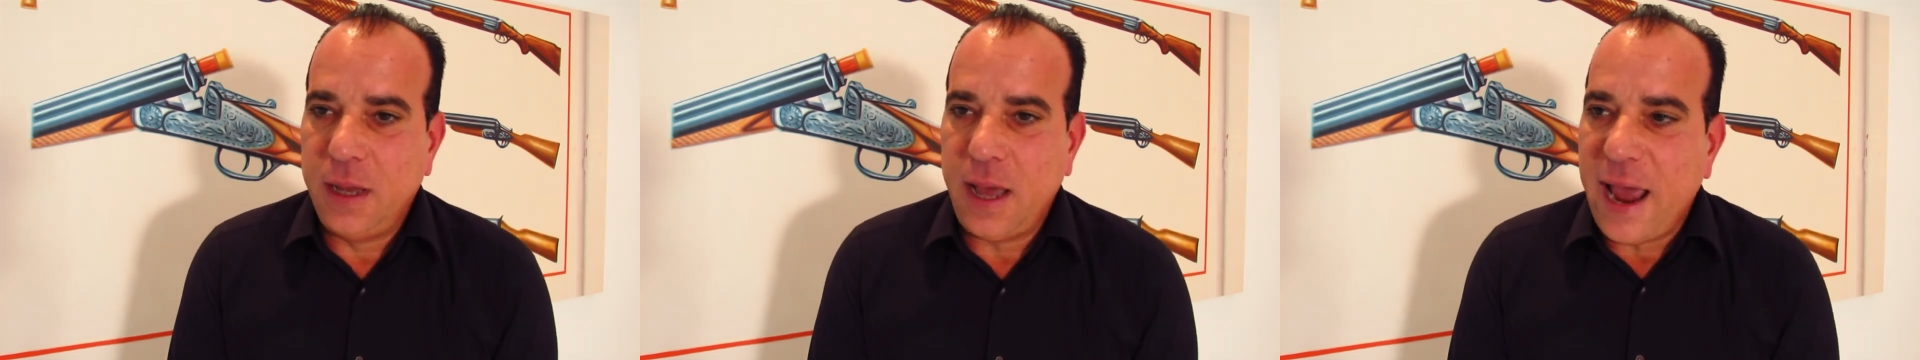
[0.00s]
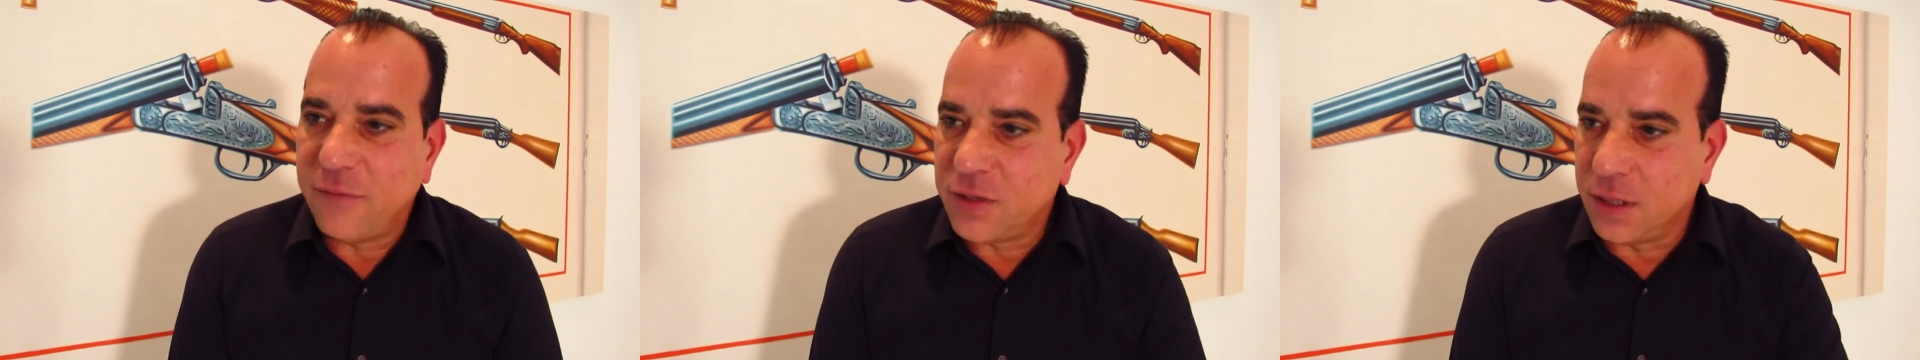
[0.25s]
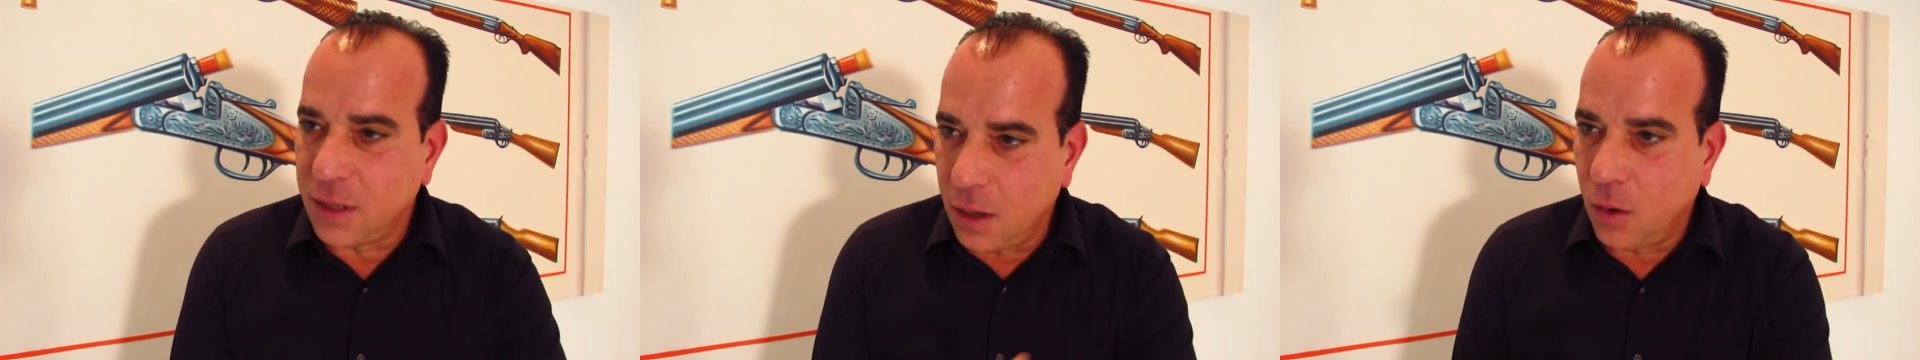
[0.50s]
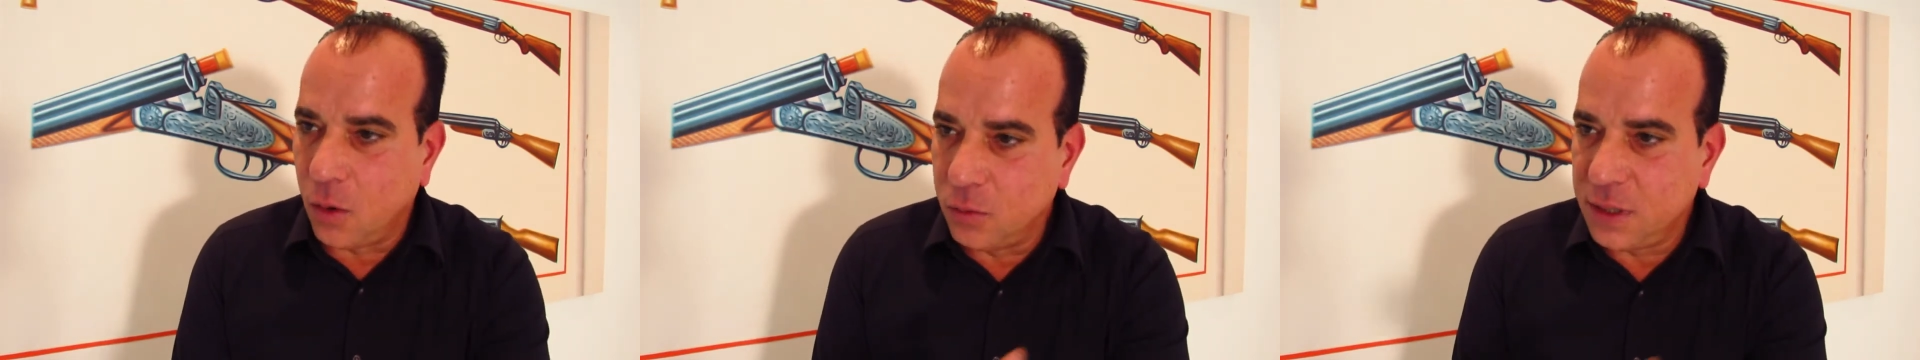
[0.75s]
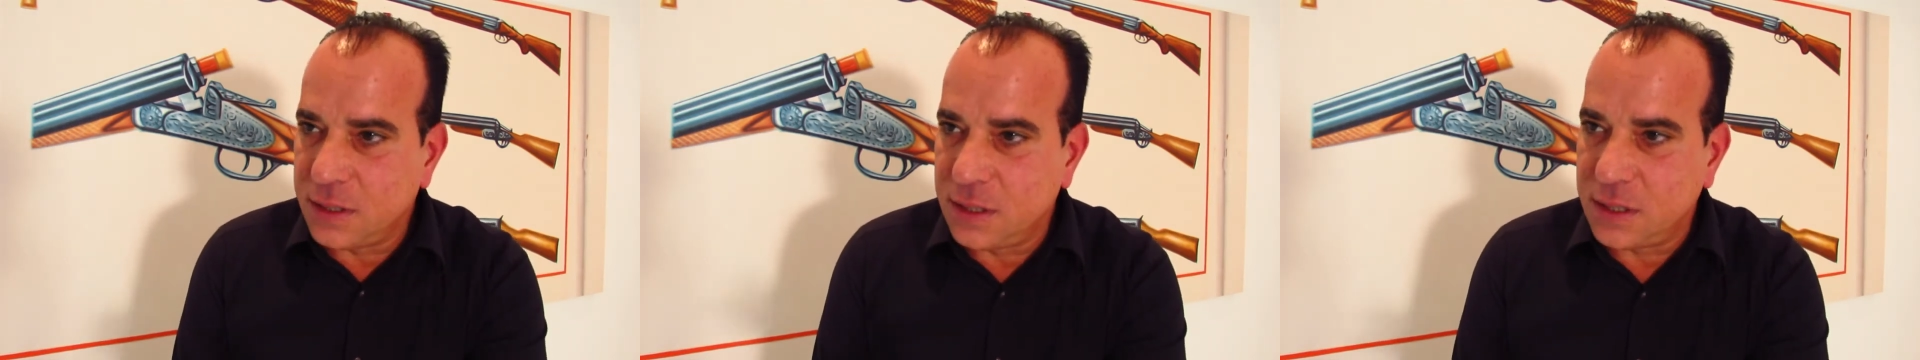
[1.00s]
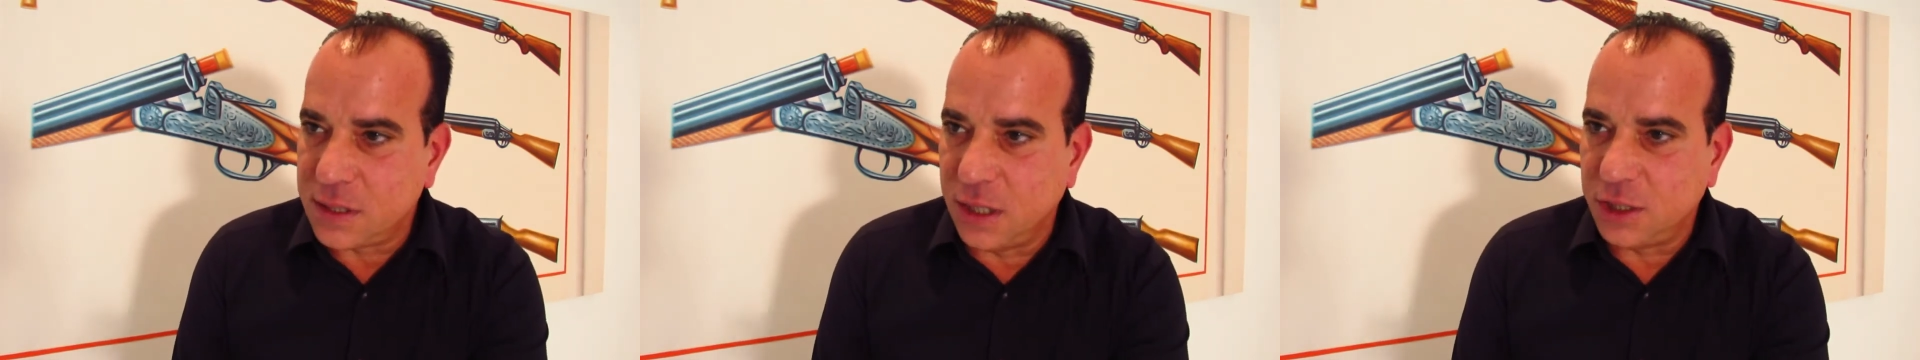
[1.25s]
after all this
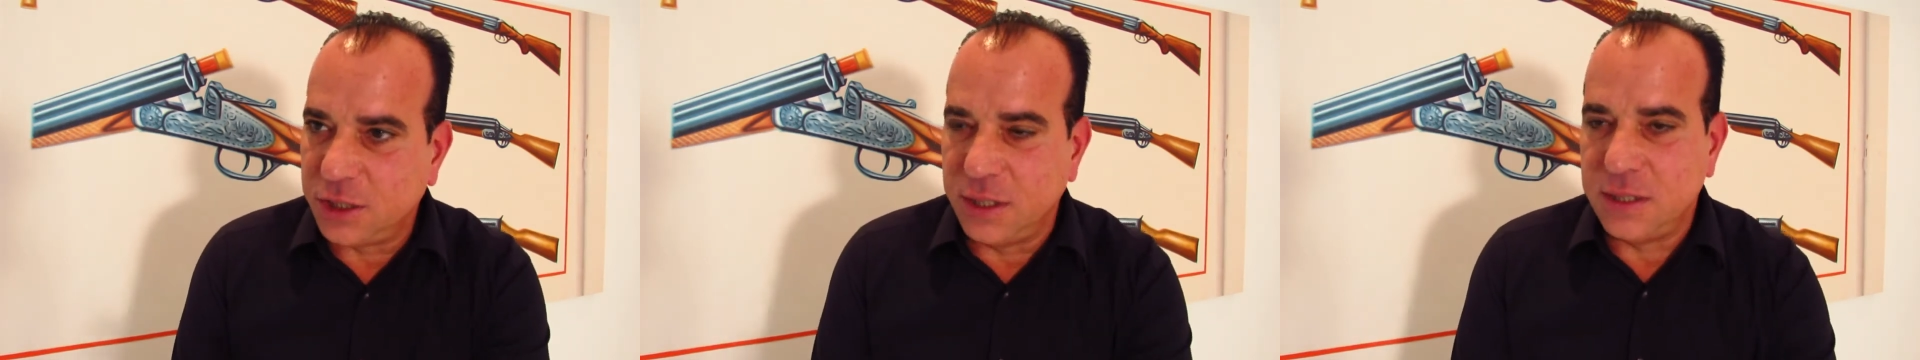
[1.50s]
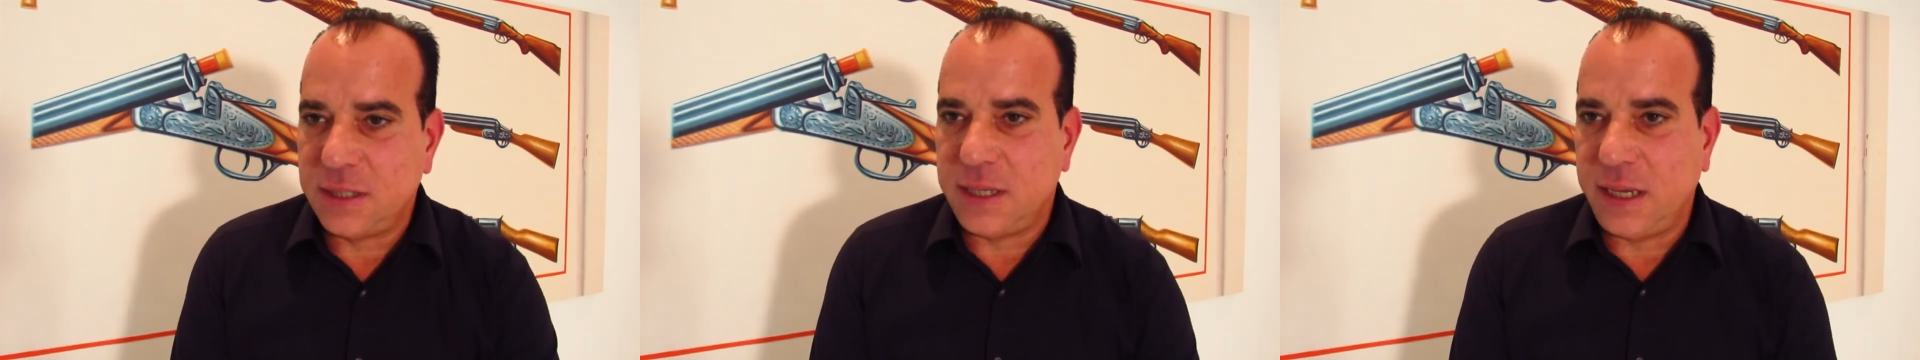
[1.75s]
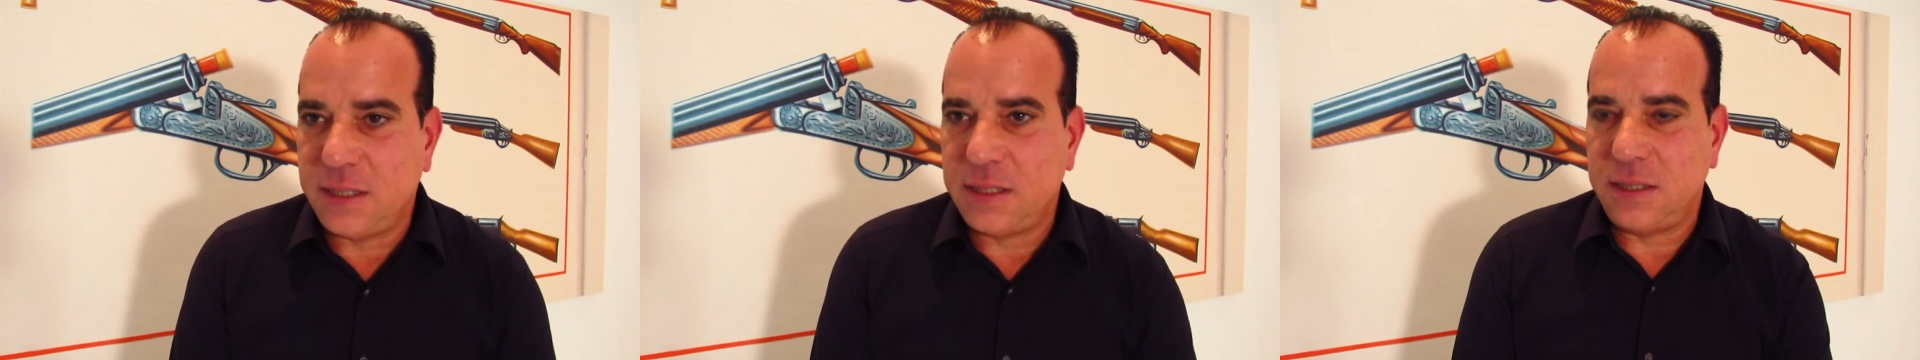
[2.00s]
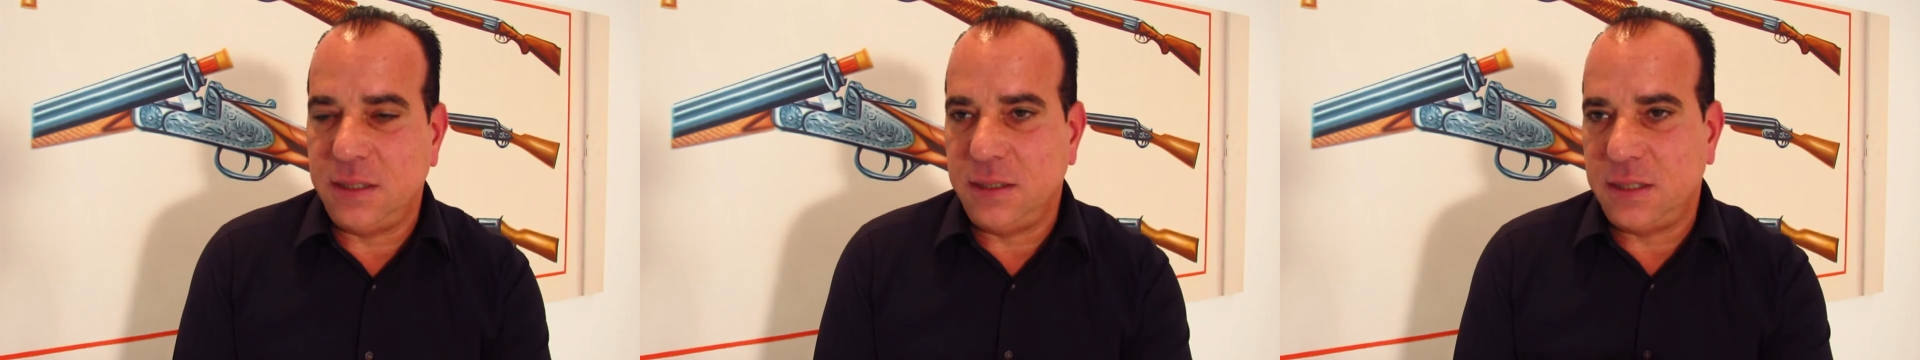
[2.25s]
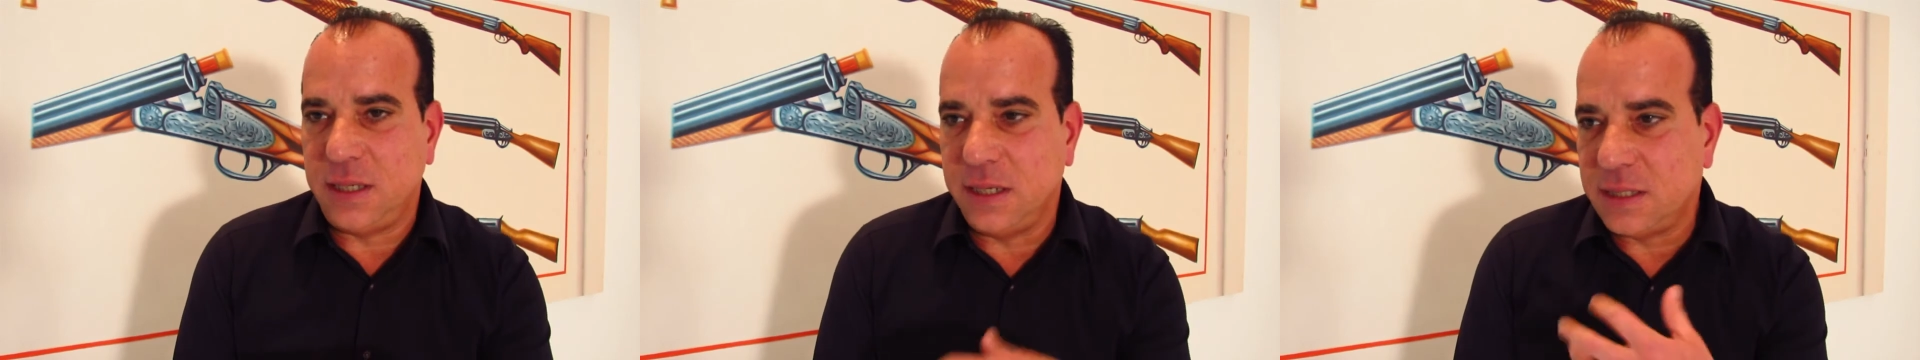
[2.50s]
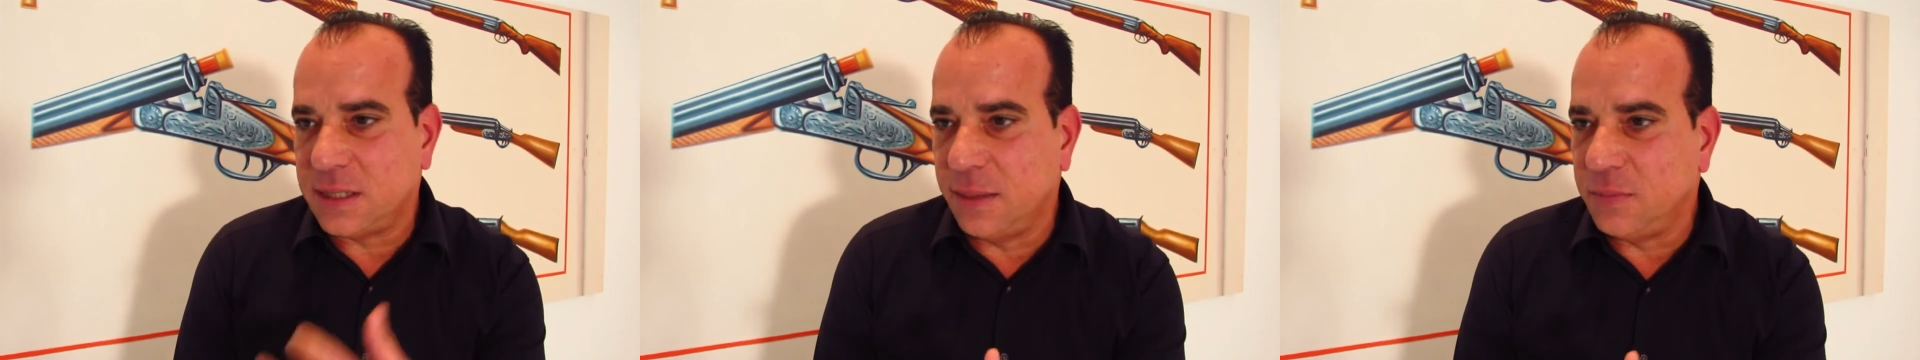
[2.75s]
discussion, say
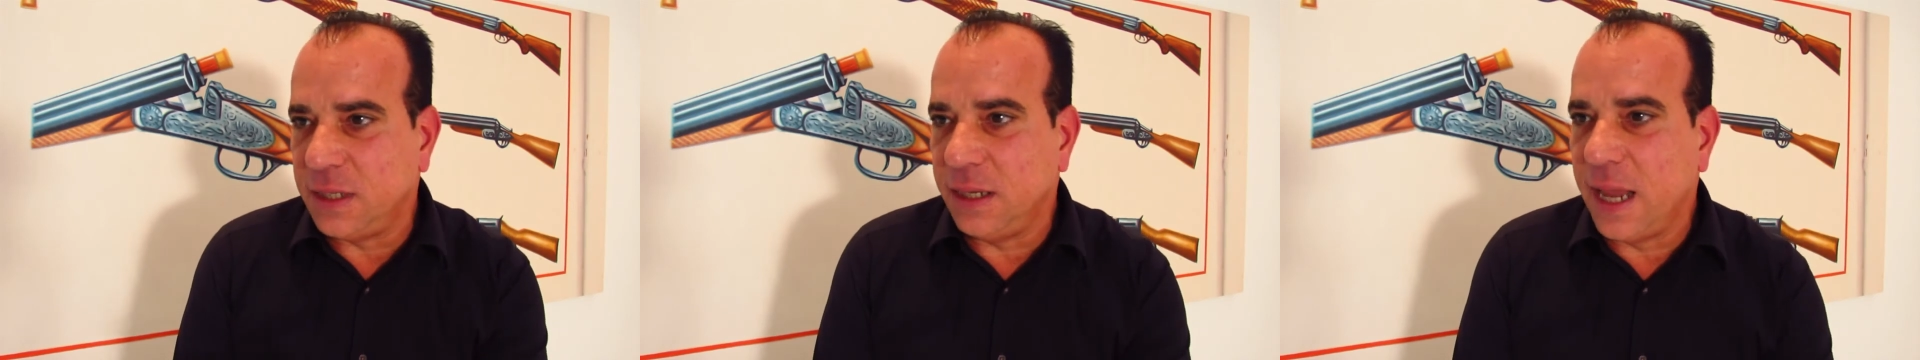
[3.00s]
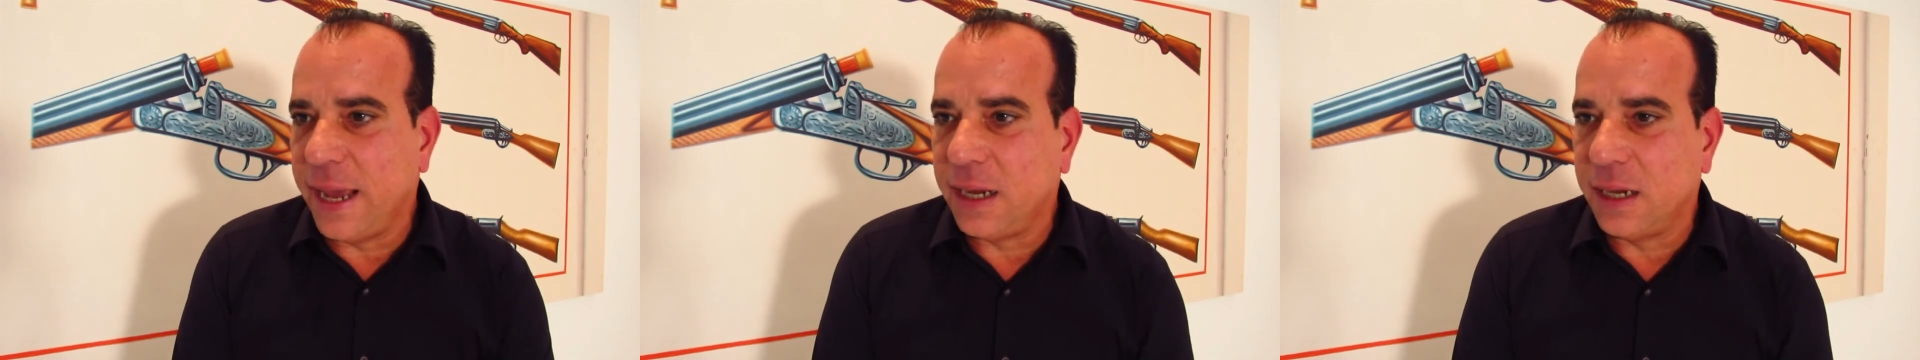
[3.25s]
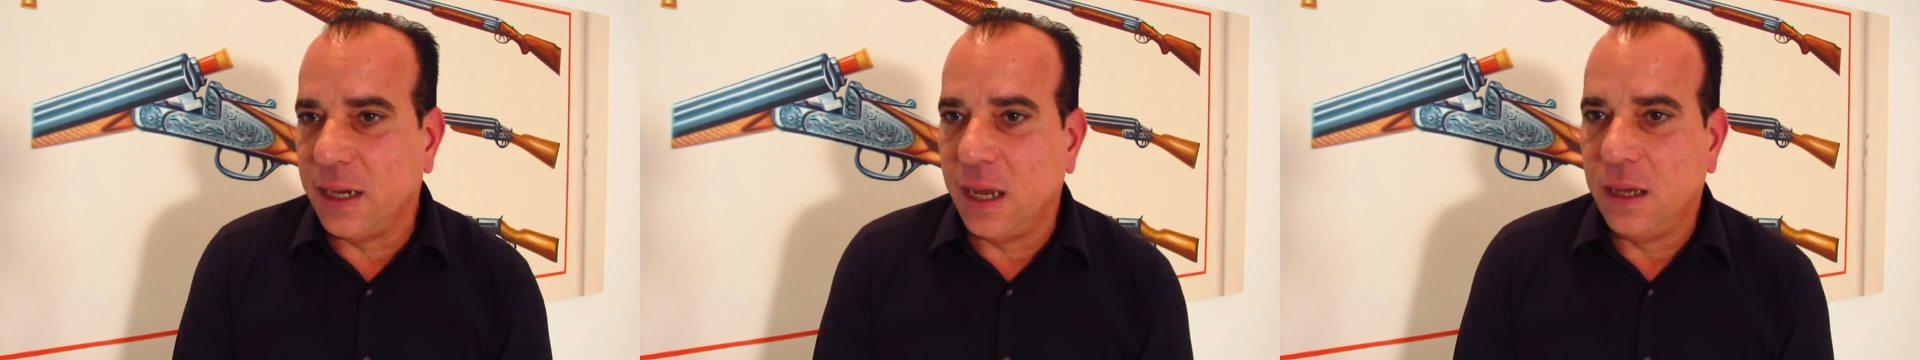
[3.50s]
something like,